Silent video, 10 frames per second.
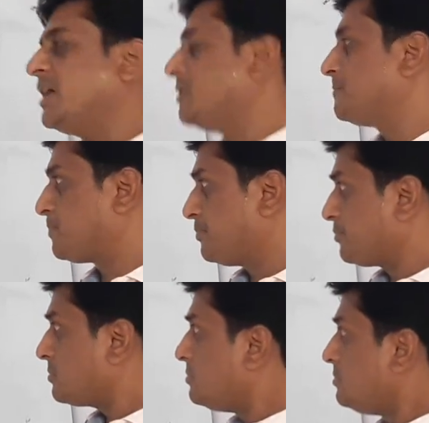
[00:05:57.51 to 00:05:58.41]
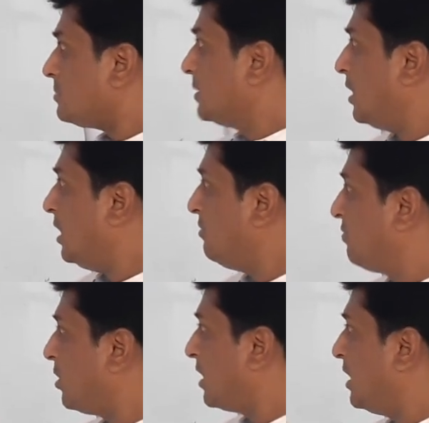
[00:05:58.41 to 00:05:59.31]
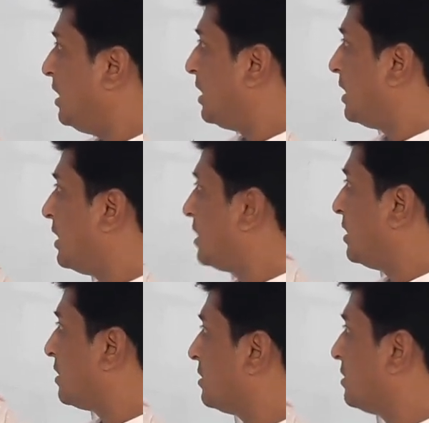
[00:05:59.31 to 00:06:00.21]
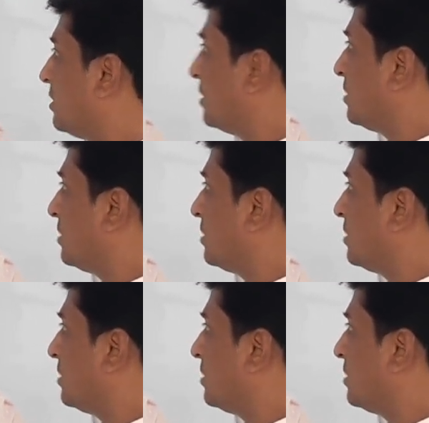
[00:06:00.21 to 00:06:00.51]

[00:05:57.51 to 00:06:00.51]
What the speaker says: that if for any conductor